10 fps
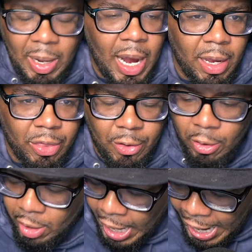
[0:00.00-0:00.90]
my
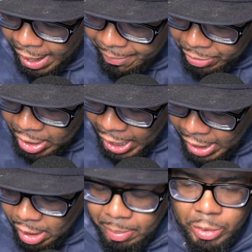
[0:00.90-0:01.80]
third guy.
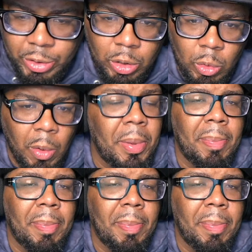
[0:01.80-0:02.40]
At number two would be